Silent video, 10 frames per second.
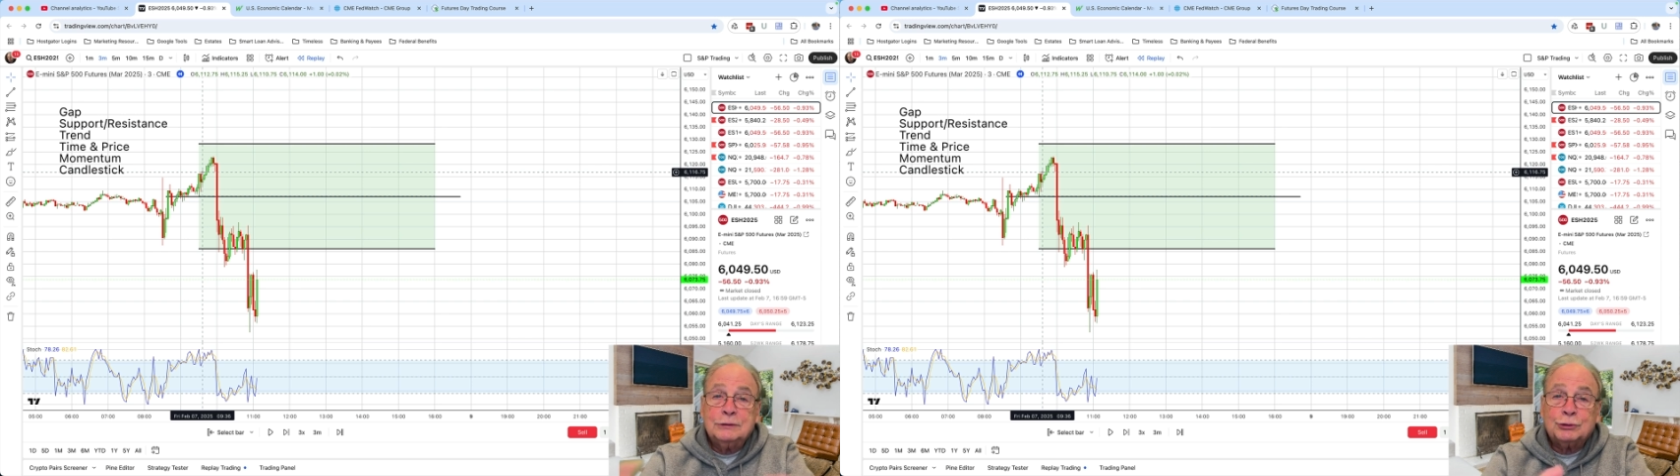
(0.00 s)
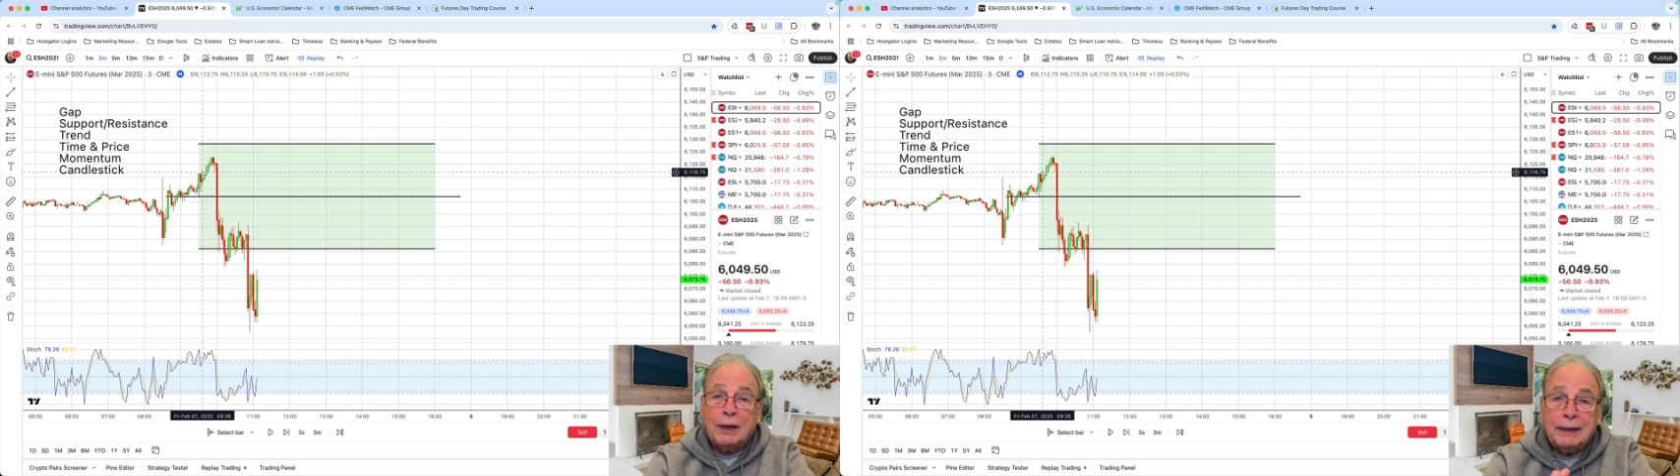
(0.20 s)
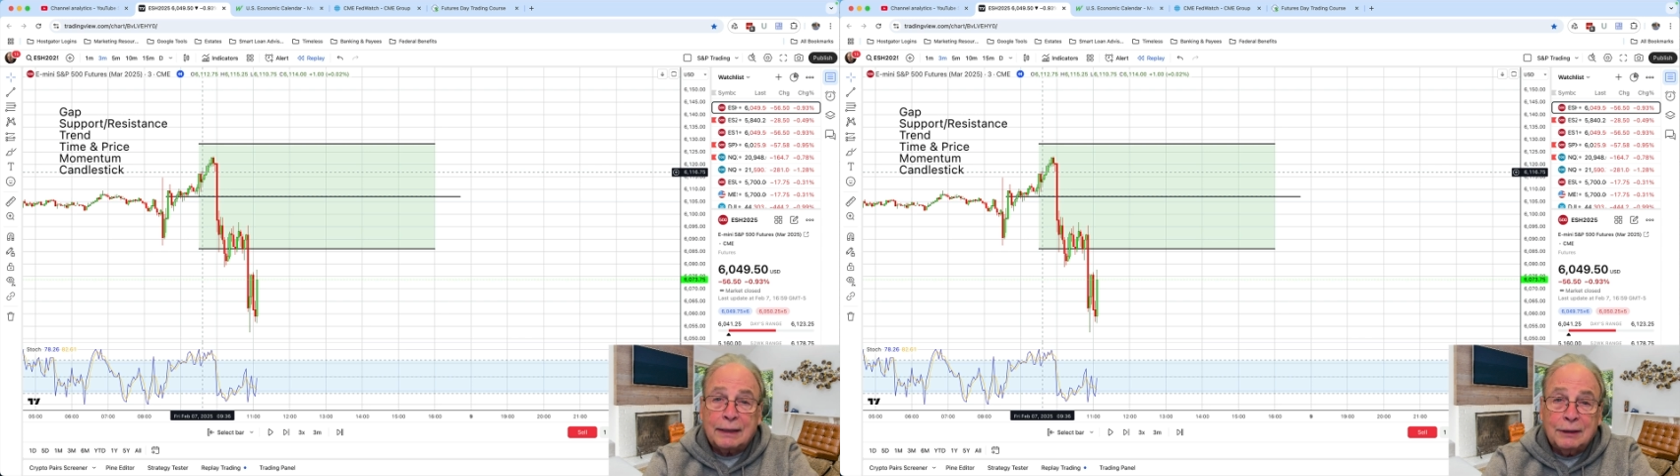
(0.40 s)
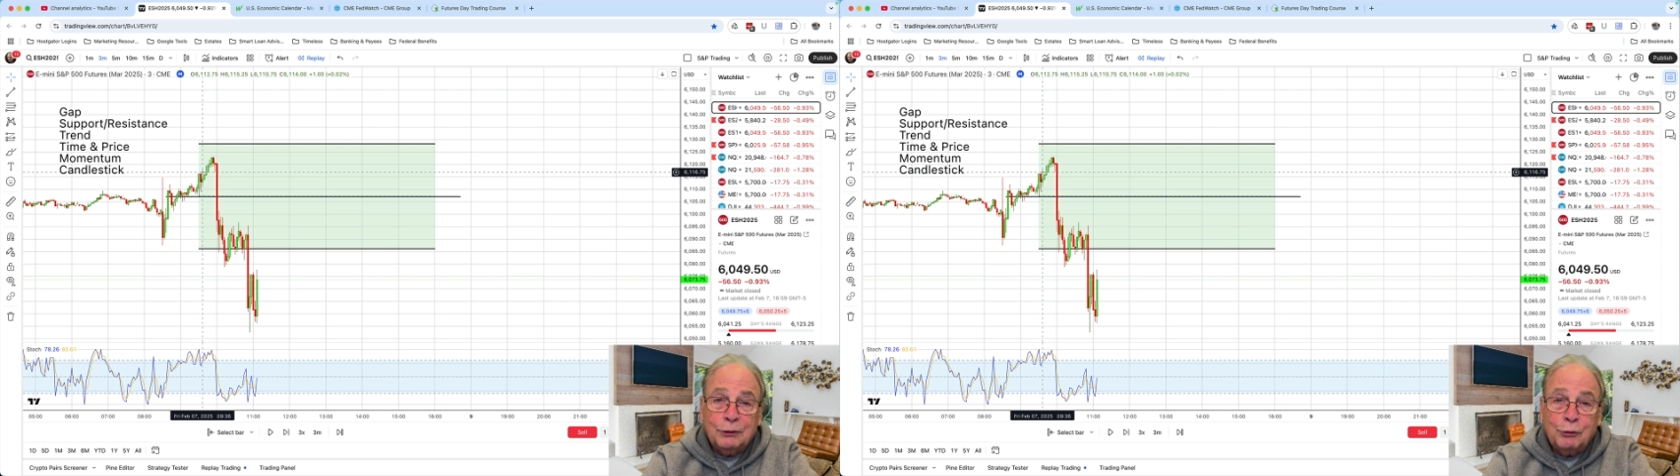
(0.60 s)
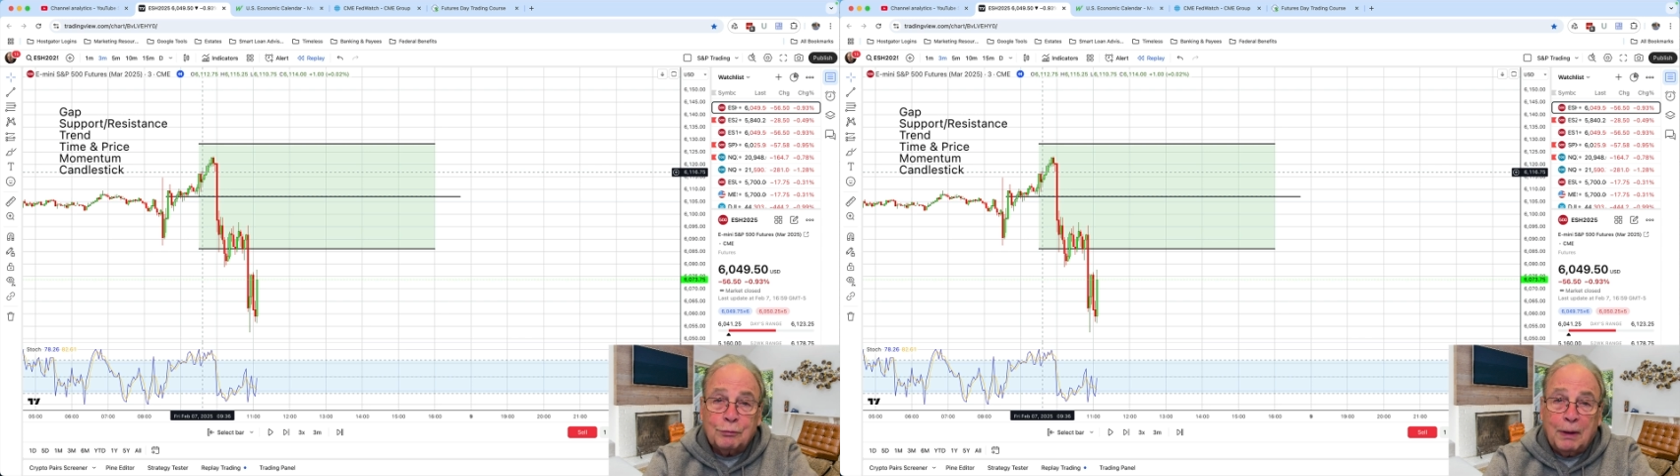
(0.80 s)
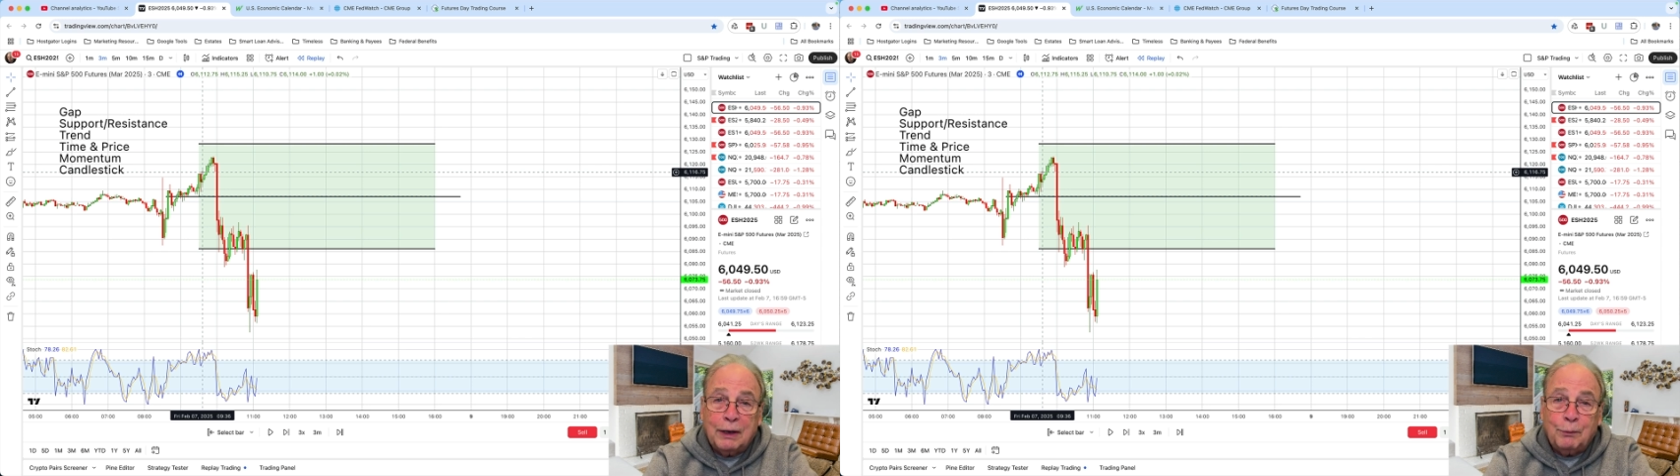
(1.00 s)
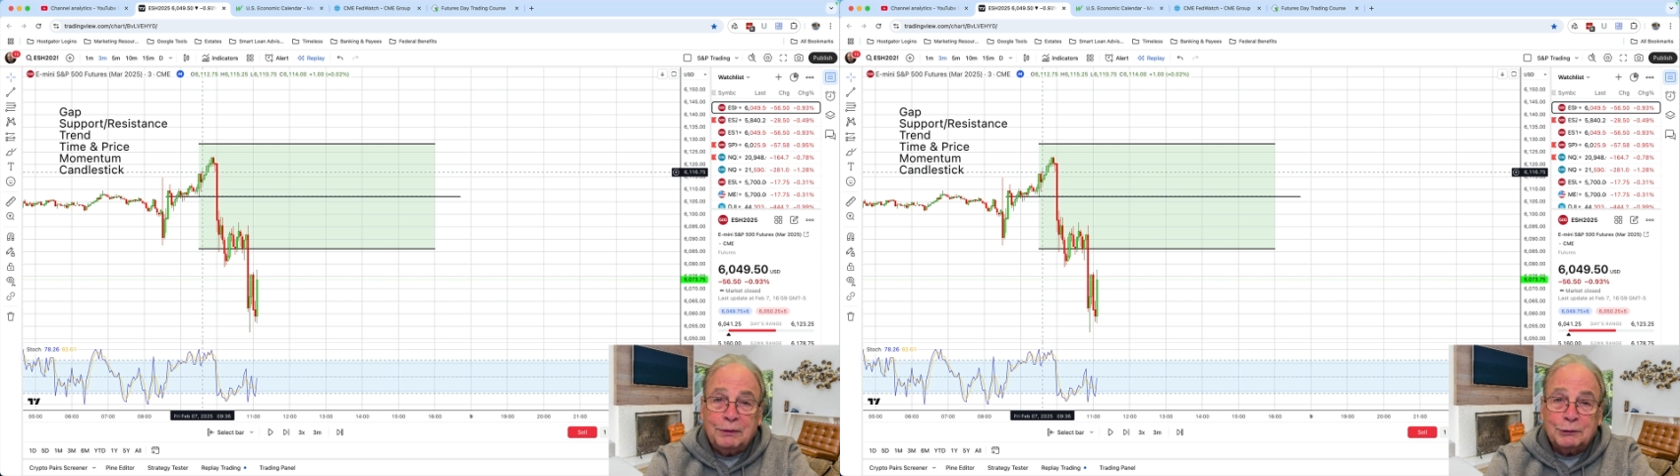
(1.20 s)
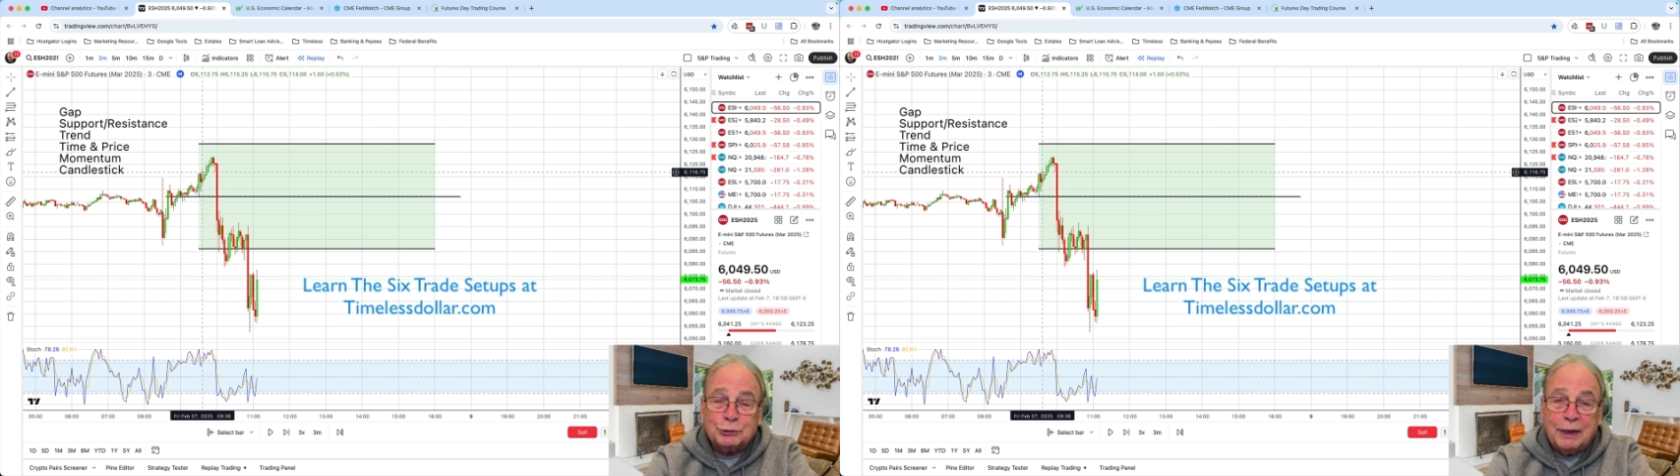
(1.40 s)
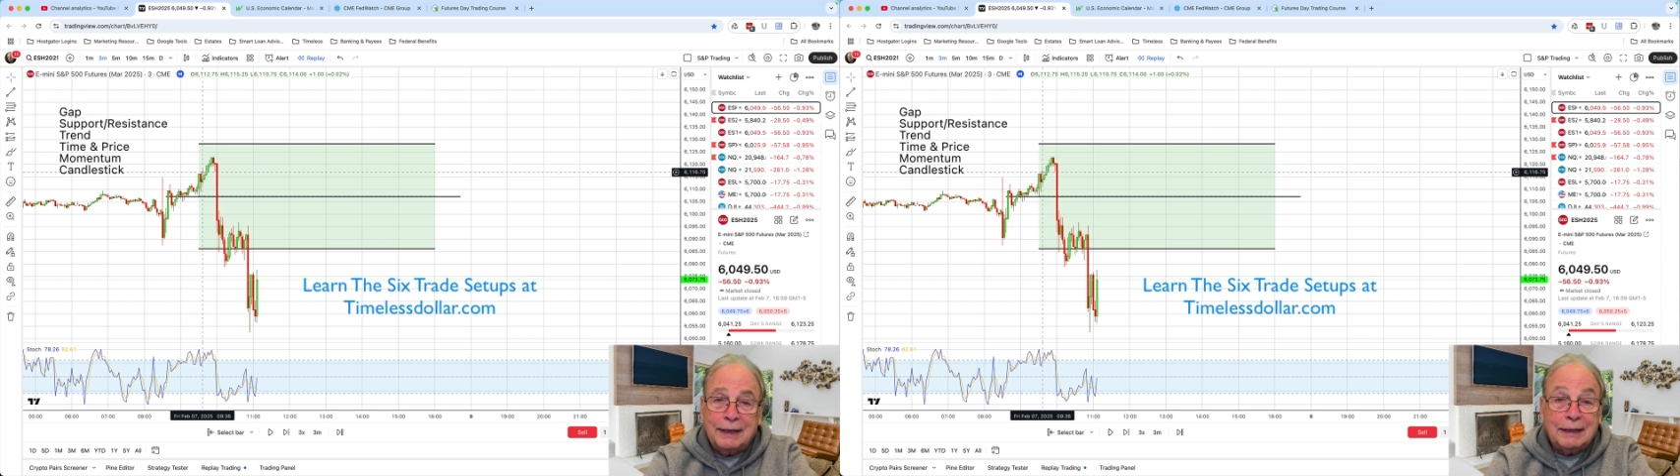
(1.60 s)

Try not to lose money when you trade.